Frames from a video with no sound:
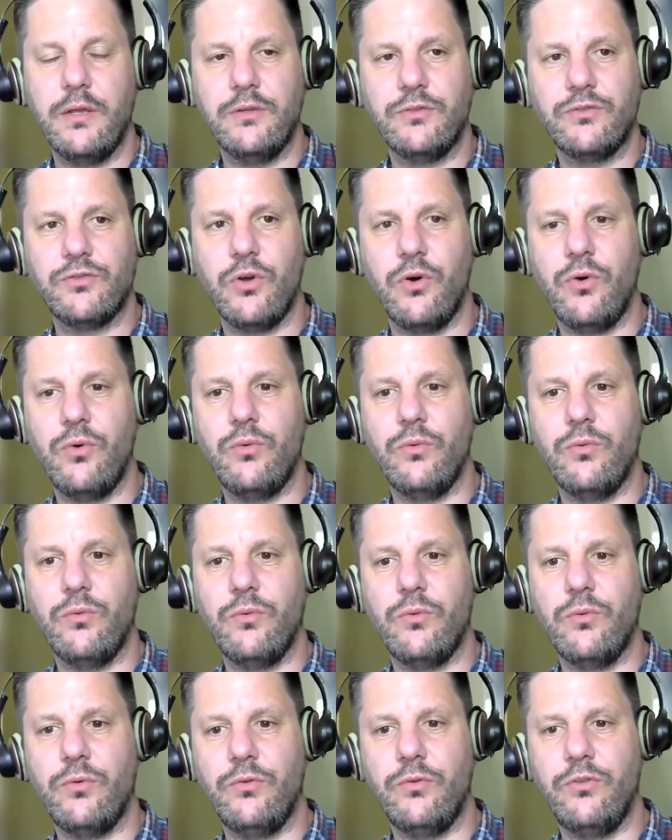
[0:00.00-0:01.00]
So
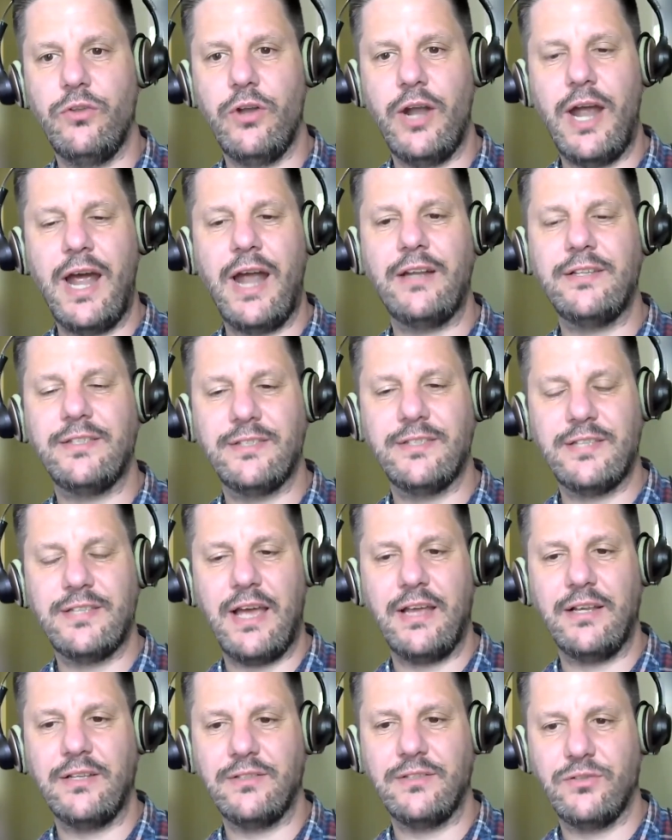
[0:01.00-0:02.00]
there are
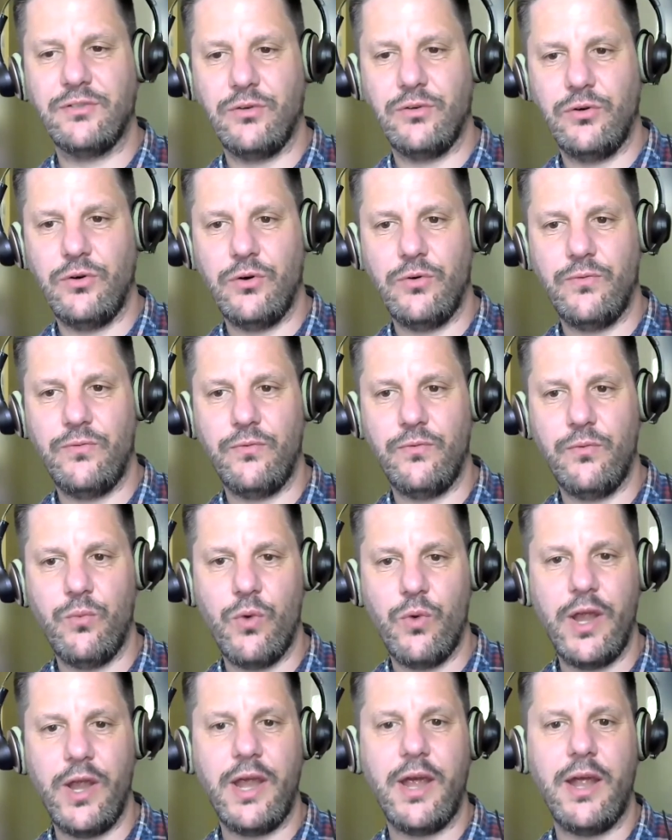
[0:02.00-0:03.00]
signs of
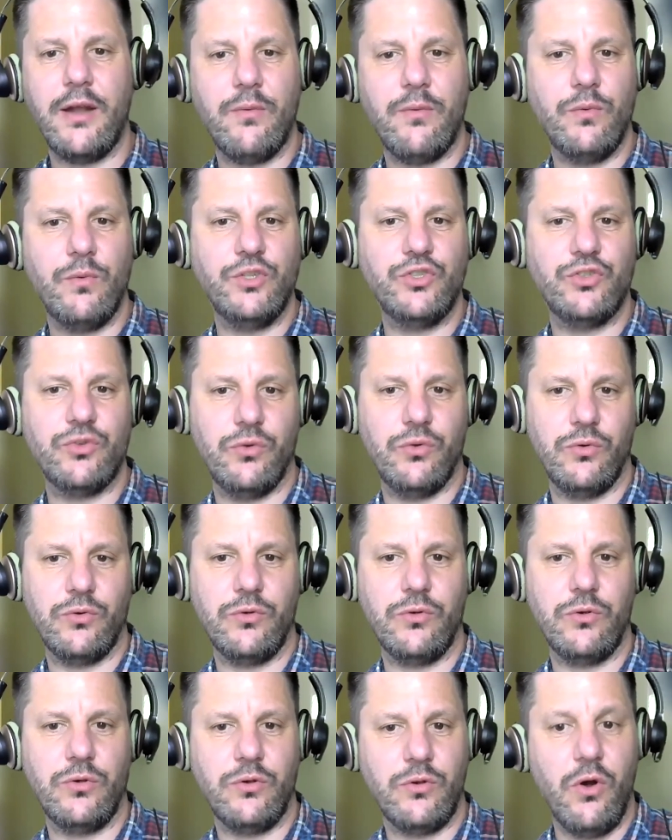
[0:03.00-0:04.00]
where we should
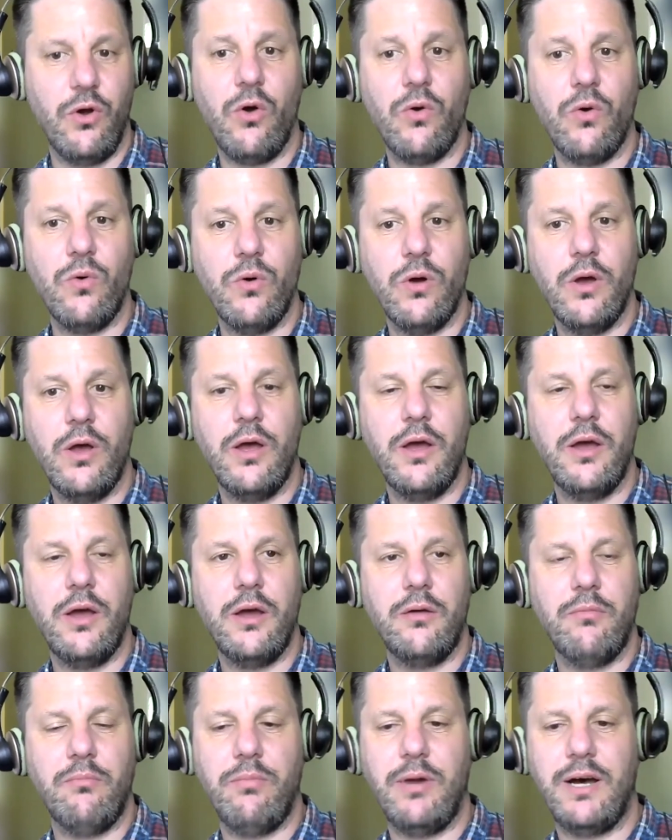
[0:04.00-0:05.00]
go,
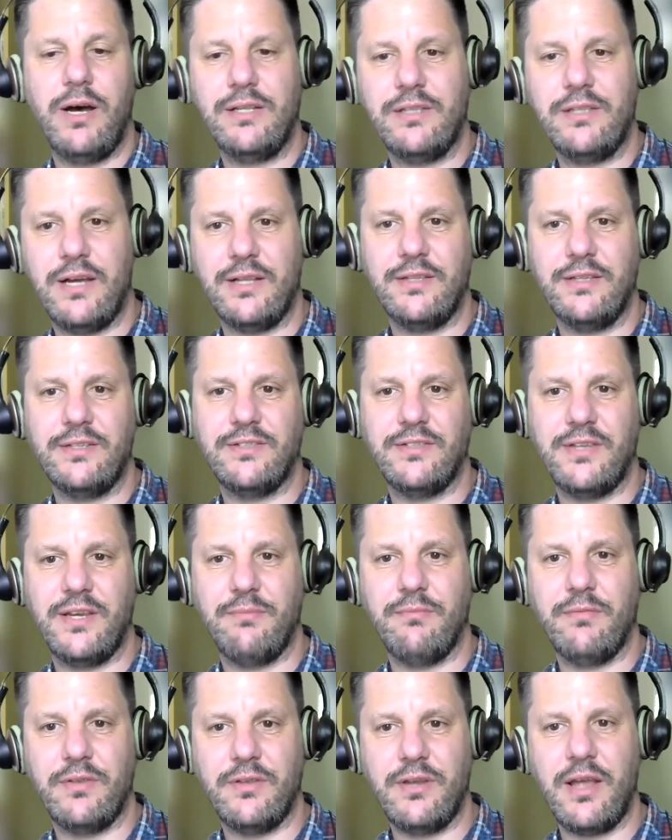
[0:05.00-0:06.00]
but at the
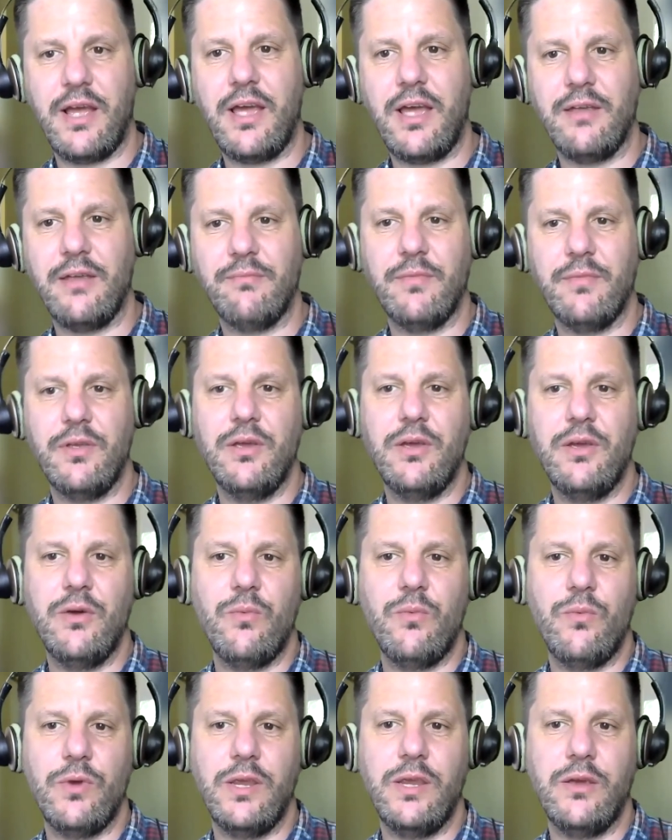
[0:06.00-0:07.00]
same time,
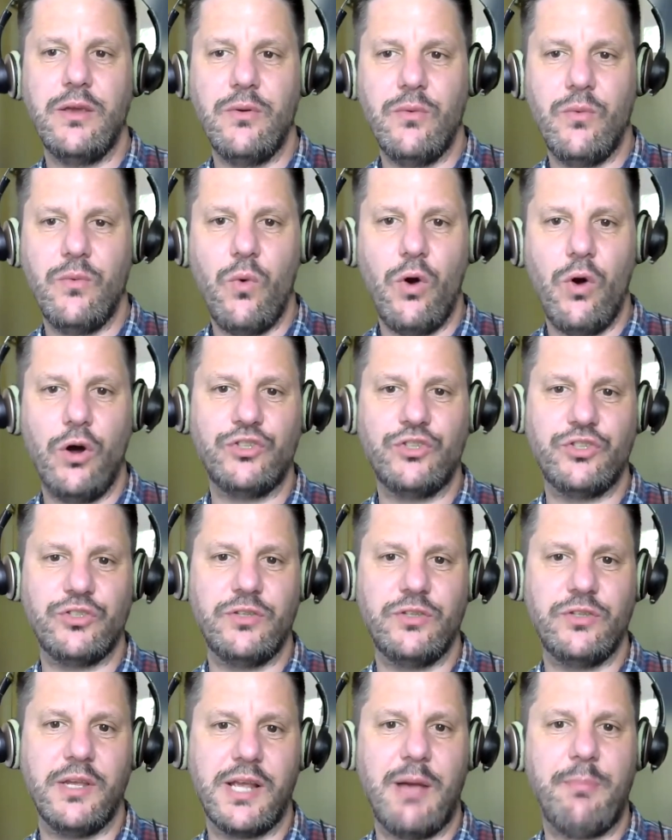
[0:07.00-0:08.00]
we watch
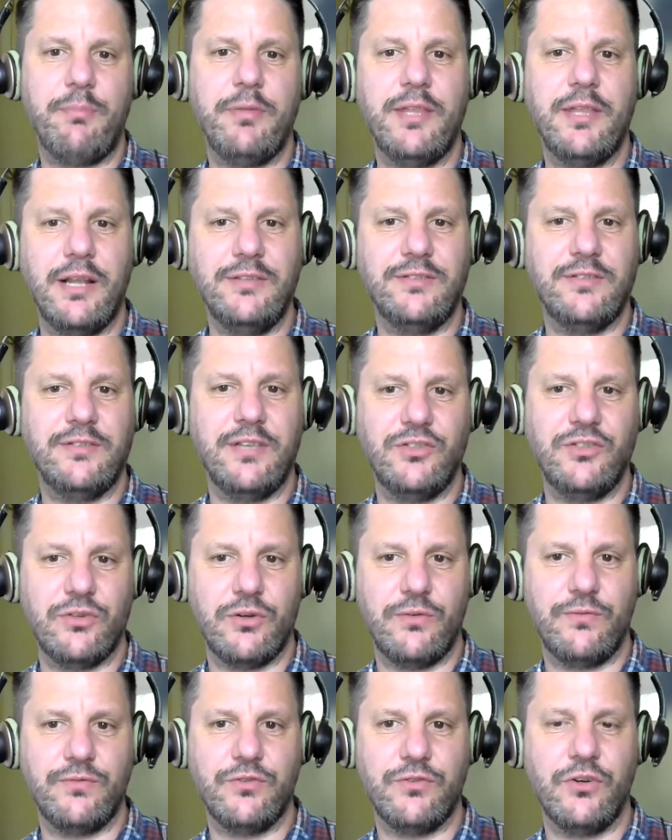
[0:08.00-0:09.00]
the capitalization
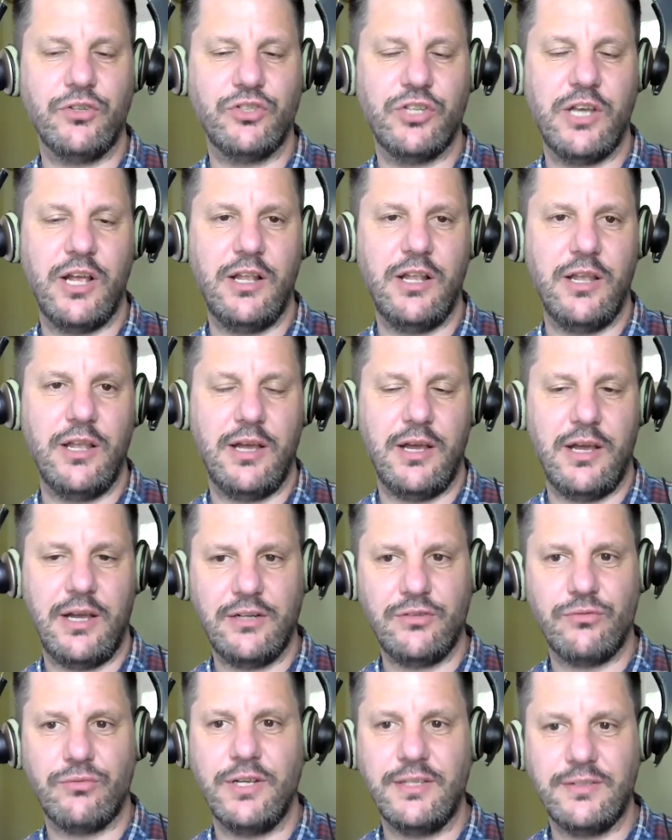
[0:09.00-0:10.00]
of social
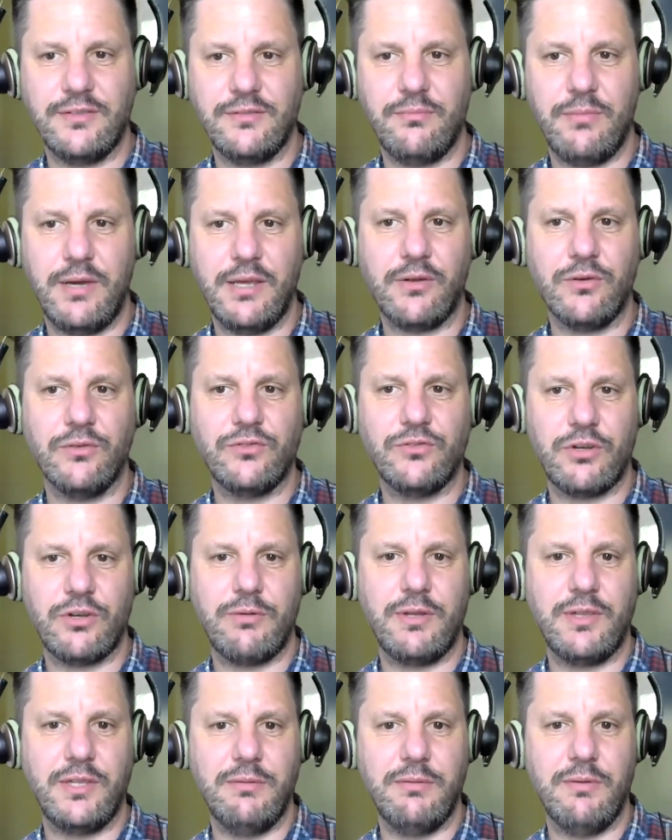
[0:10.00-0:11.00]
unrest by
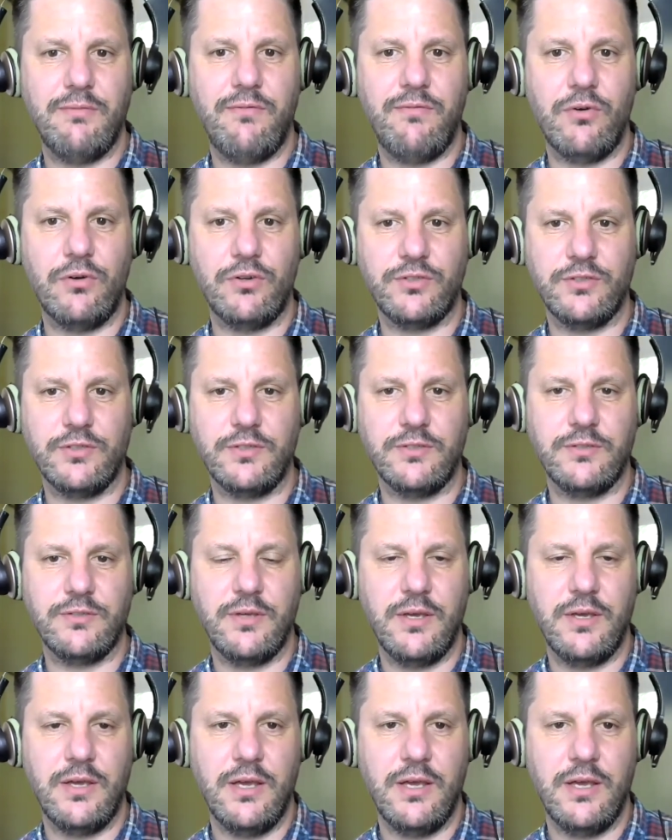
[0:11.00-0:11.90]
conservative forces.